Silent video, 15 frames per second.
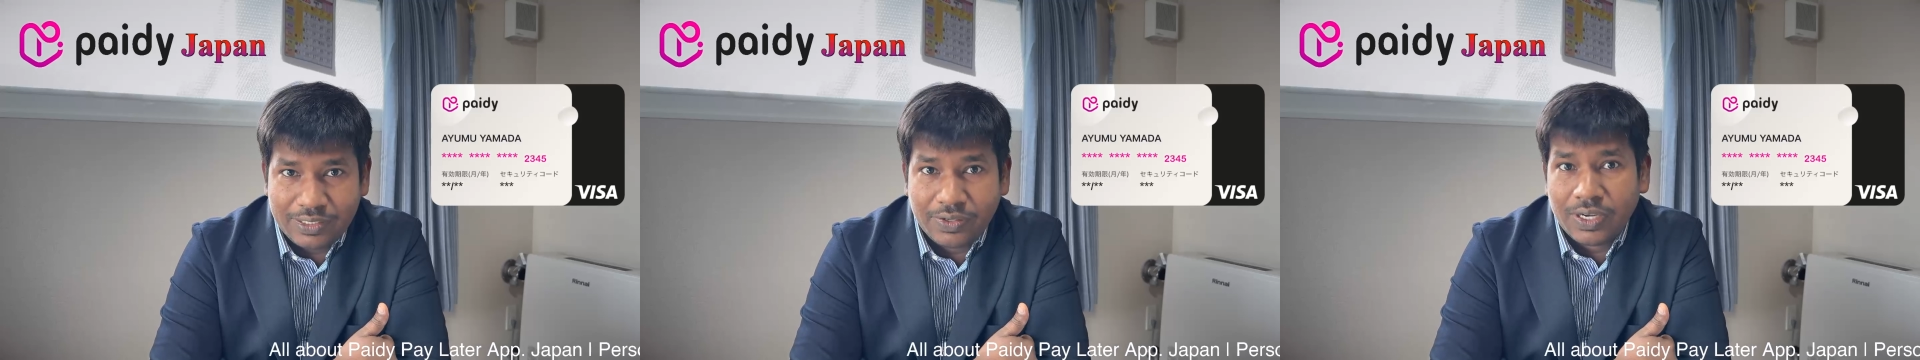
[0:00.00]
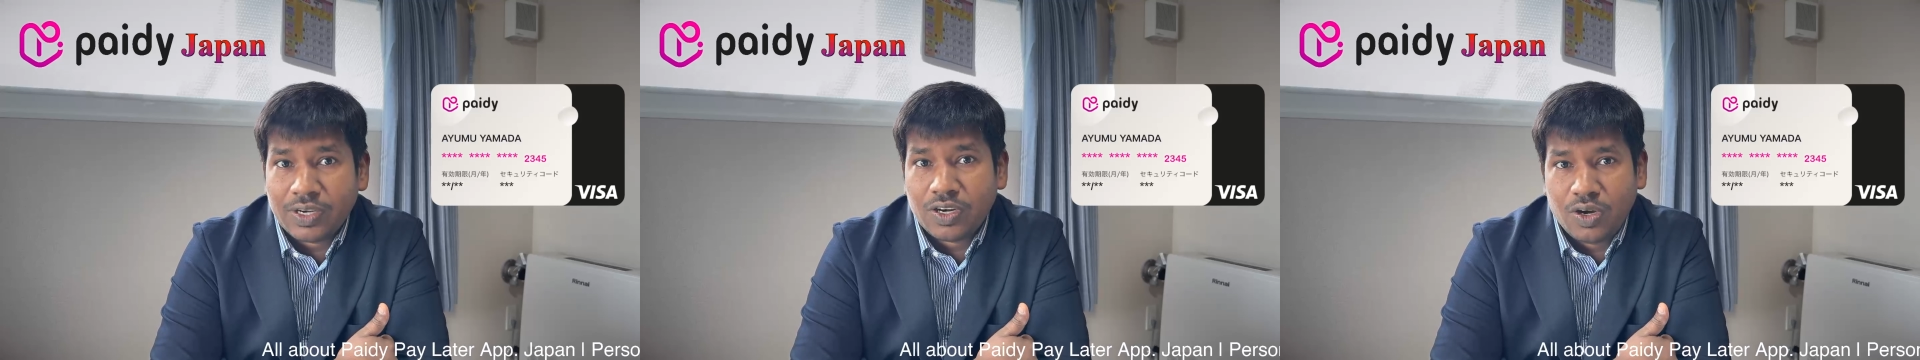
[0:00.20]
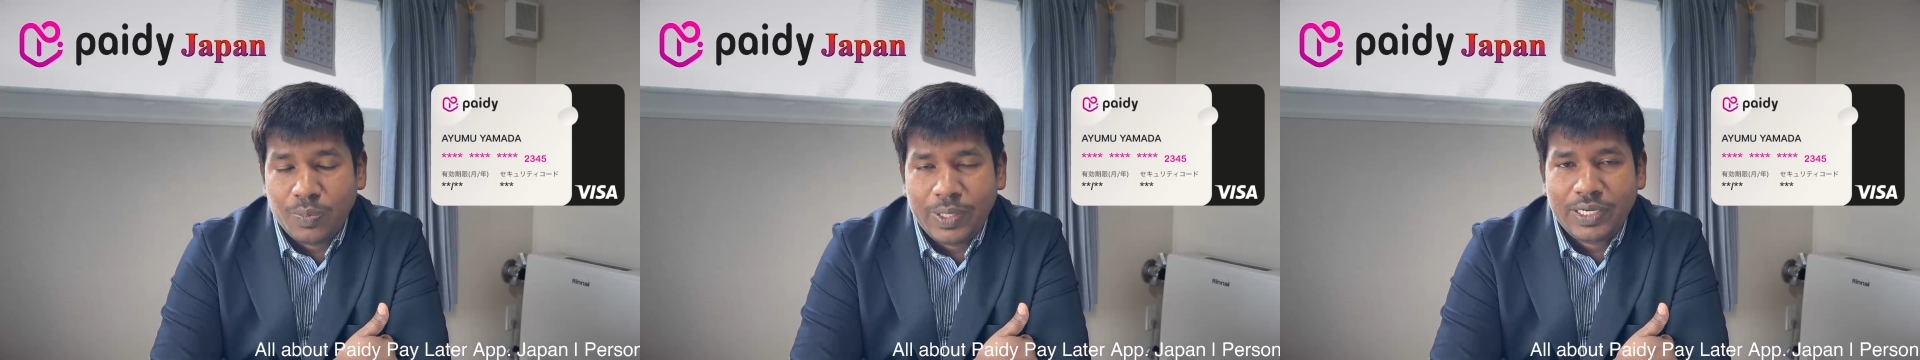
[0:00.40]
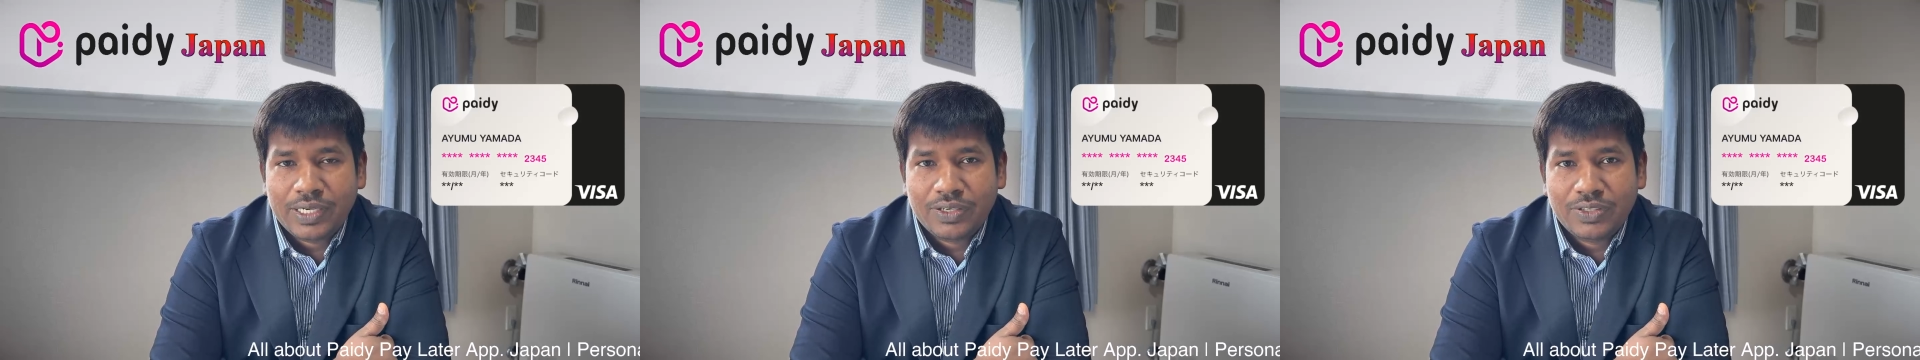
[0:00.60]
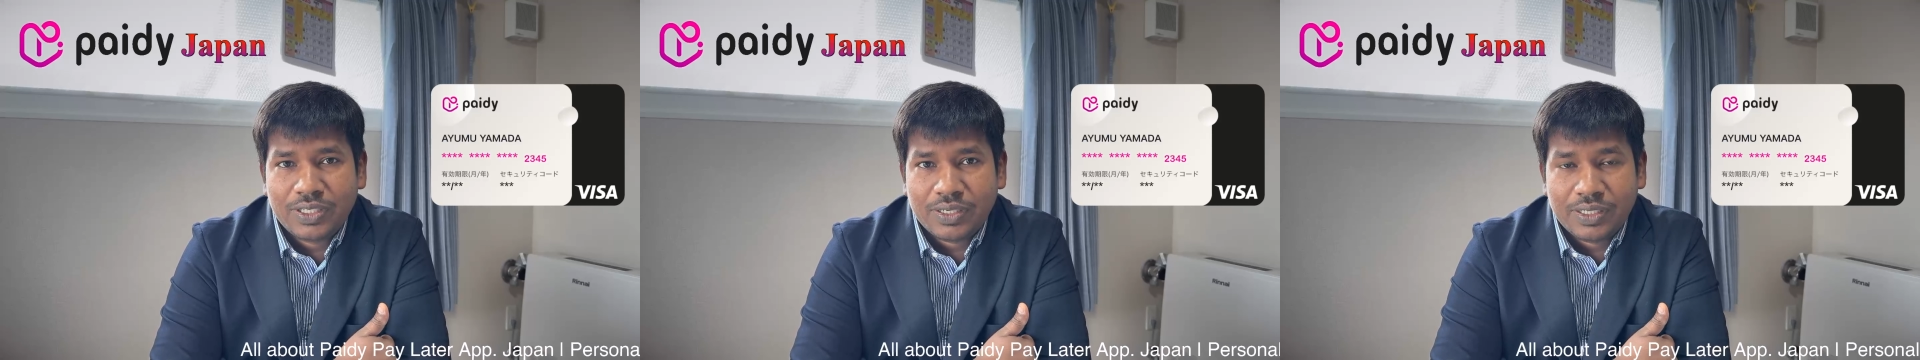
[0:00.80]
you can comment
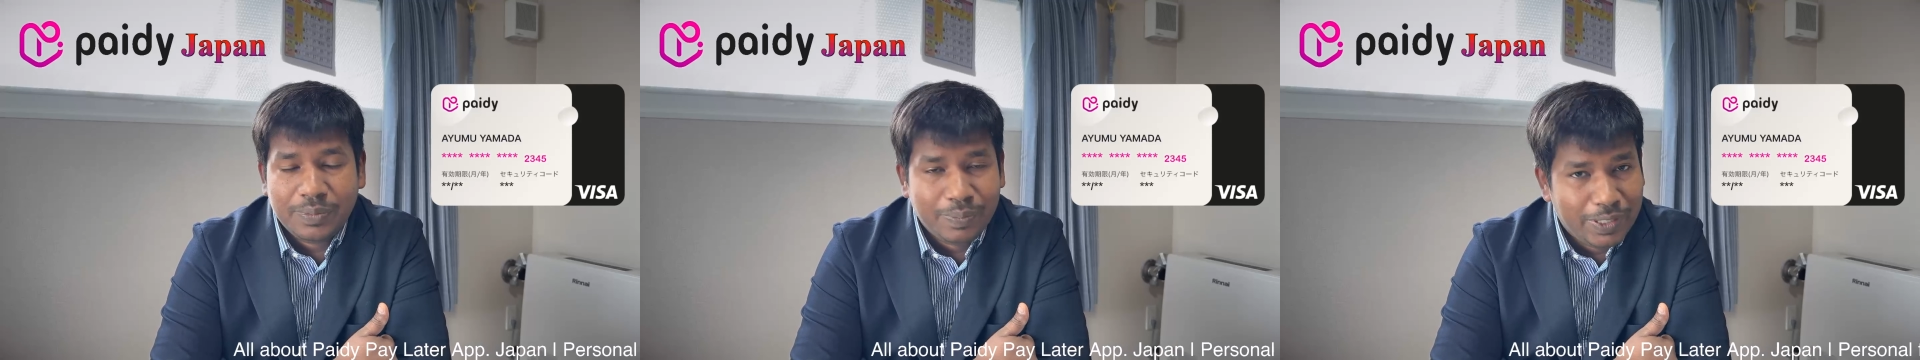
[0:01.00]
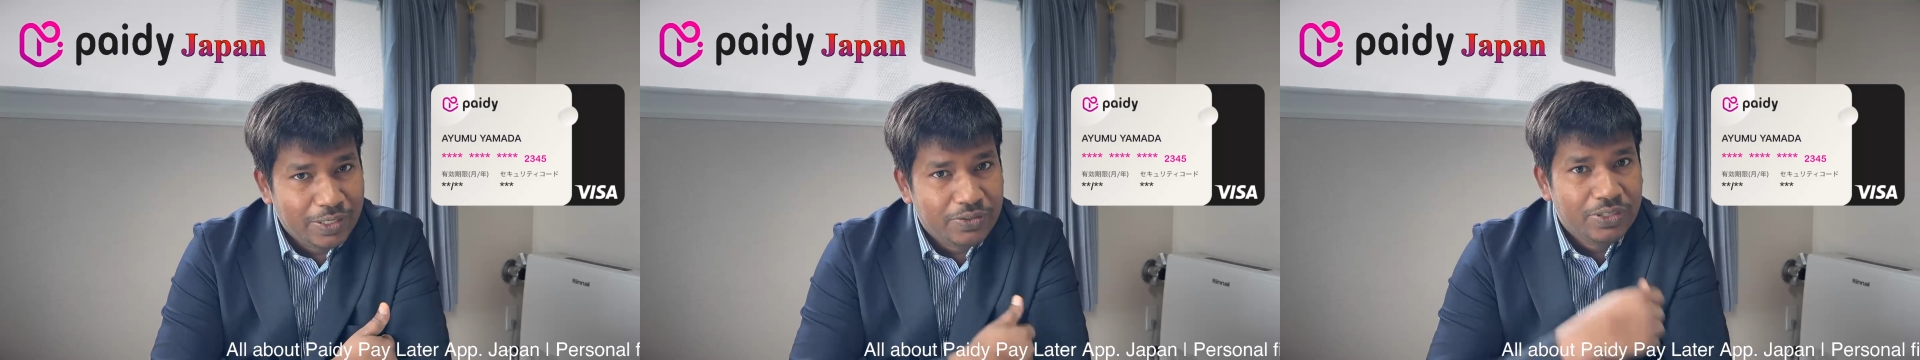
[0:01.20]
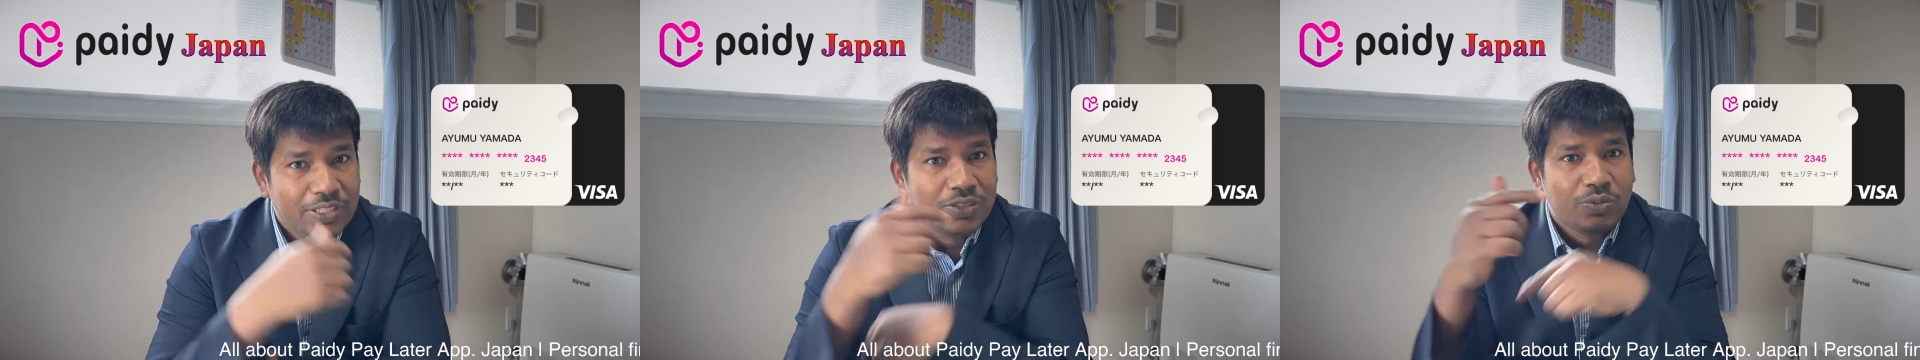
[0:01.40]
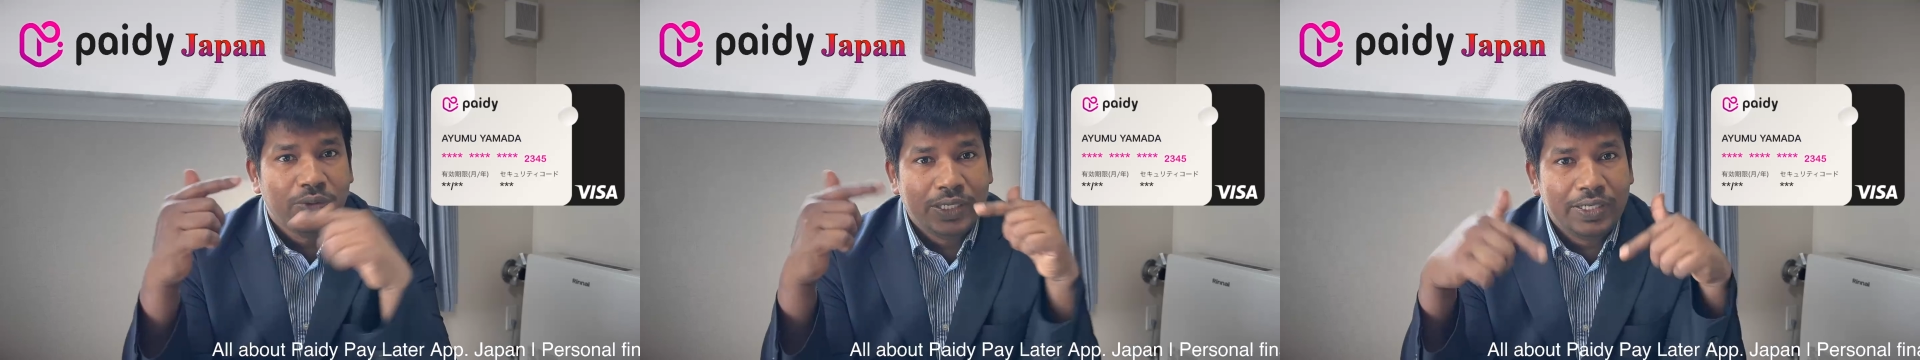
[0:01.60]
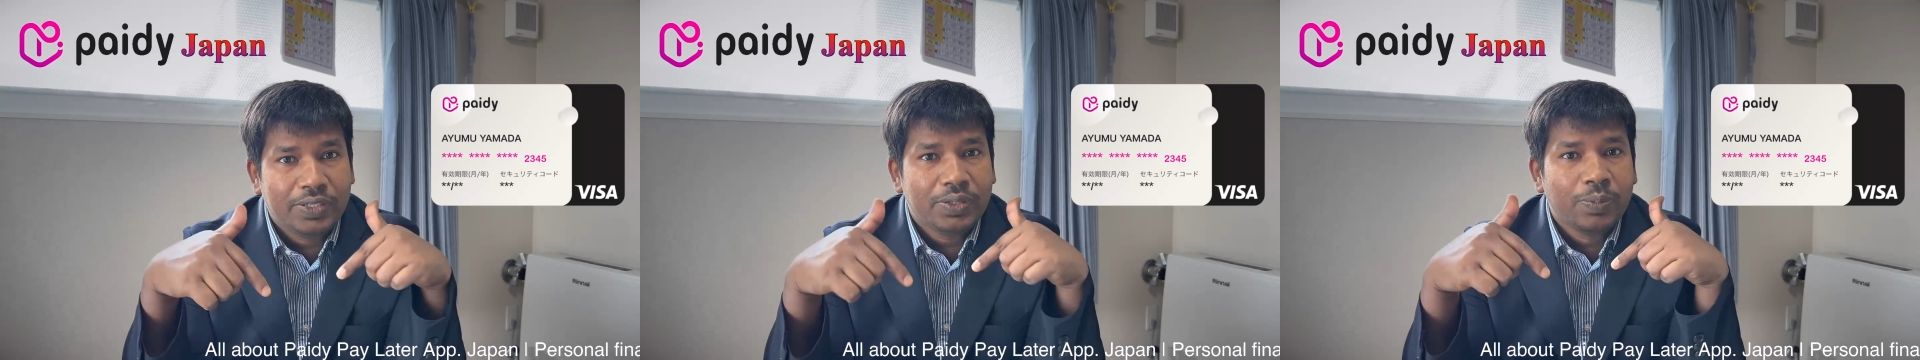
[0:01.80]
out below this
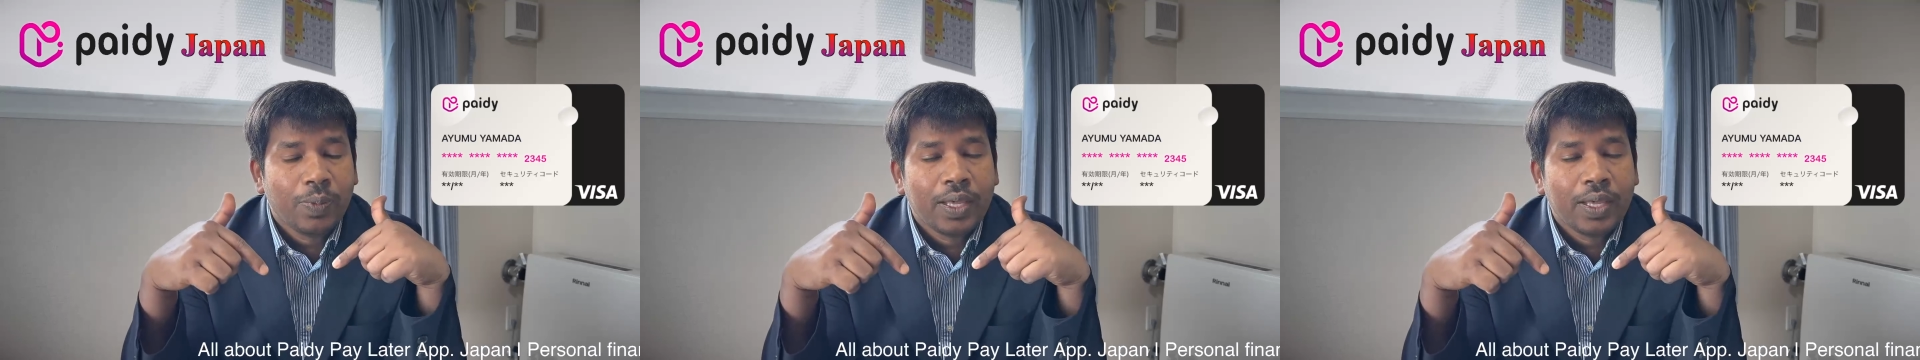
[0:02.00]
video.